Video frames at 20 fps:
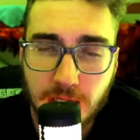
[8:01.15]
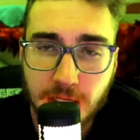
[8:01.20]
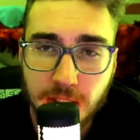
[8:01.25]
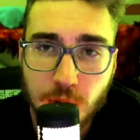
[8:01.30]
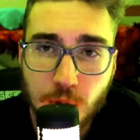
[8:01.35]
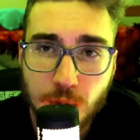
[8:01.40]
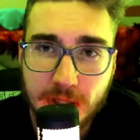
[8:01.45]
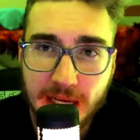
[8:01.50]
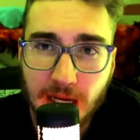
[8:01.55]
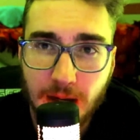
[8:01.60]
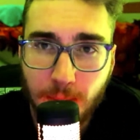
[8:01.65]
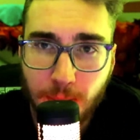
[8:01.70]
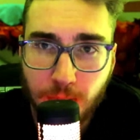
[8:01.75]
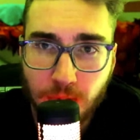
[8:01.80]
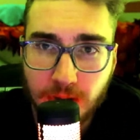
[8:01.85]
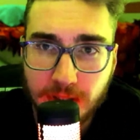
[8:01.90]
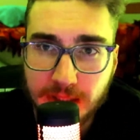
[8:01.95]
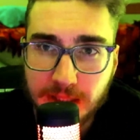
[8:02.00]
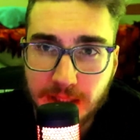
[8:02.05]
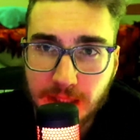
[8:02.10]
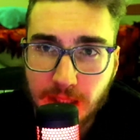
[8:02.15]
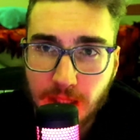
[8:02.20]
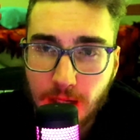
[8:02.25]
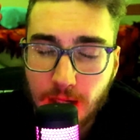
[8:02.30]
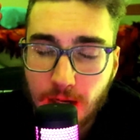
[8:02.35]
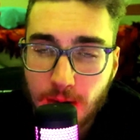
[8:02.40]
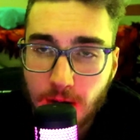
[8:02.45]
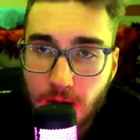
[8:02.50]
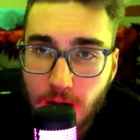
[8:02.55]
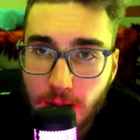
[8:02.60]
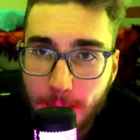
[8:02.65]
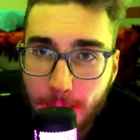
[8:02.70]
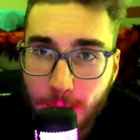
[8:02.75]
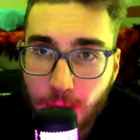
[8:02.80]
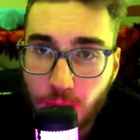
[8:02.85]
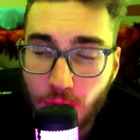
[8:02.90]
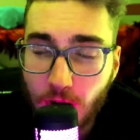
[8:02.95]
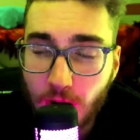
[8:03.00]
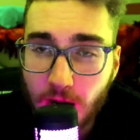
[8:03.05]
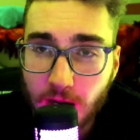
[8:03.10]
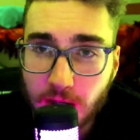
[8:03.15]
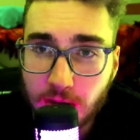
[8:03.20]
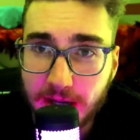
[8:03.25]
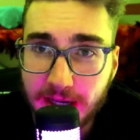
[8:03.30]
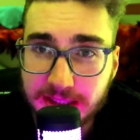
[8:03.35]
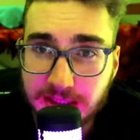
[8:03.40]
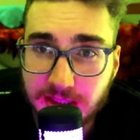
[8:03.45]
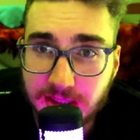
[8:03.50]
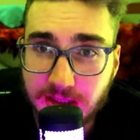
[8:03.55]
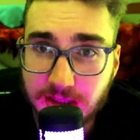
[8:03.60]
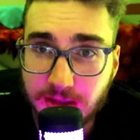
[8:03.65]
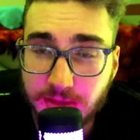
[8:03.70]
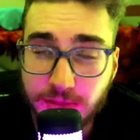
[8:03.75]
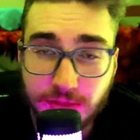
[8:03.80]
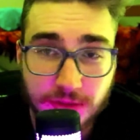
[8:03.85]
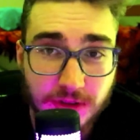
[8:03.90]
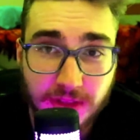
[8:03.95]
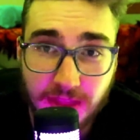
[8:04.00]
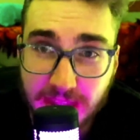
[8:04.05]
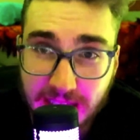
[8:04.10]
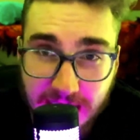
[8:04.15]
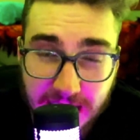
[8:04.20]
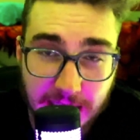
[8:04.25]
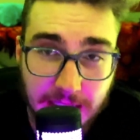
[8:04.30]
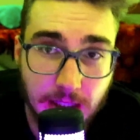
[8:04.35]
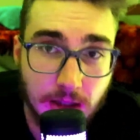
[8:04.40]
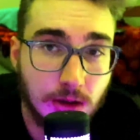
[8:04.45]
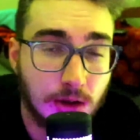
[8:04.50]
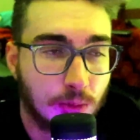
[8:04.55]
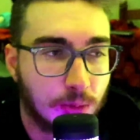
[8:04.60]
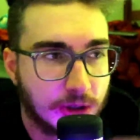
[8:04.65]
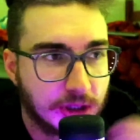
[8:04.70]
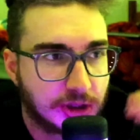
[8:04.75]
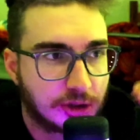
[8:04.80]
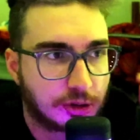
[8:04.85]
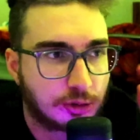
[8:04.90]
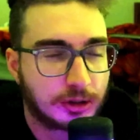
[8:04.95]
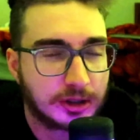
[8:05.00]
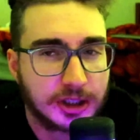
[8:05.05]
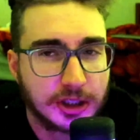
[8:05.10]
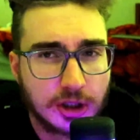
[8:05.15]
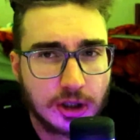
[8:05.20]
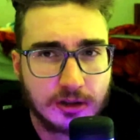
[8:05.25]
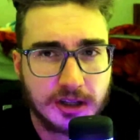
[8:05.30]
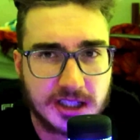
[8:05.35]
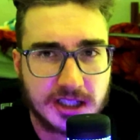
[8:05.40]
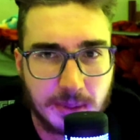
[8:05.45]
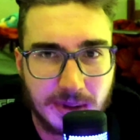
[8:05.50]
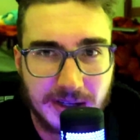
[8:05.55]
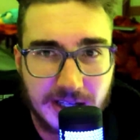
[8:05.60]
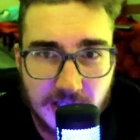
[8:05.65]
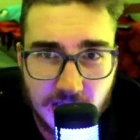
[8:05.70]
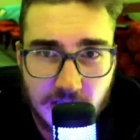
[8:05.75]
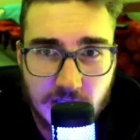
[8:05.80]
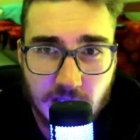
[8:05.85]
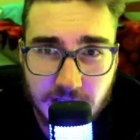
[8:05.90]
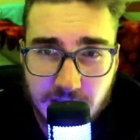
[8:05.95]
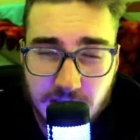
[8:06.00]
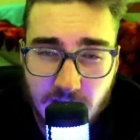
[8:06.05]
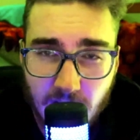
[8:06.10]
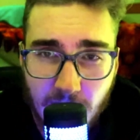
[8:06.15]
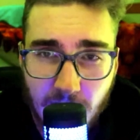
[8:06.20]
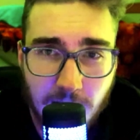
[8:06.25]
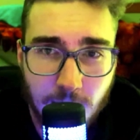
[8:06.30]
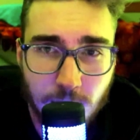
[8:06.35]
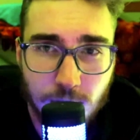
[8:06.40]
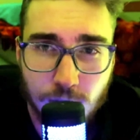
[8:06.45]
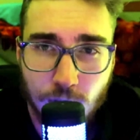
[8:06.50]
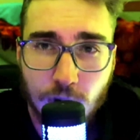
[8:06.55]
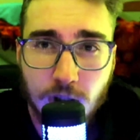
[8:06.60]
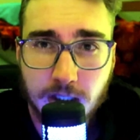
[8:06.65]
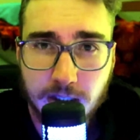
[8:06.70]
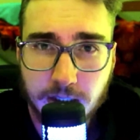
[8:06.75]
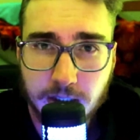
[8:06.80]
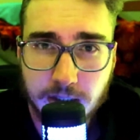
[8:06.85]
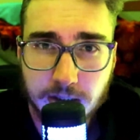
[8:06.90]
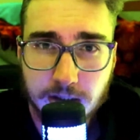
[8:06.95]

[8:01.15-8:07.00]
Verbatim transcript: You can't put progressive thinking with traditionalism. It just does not work.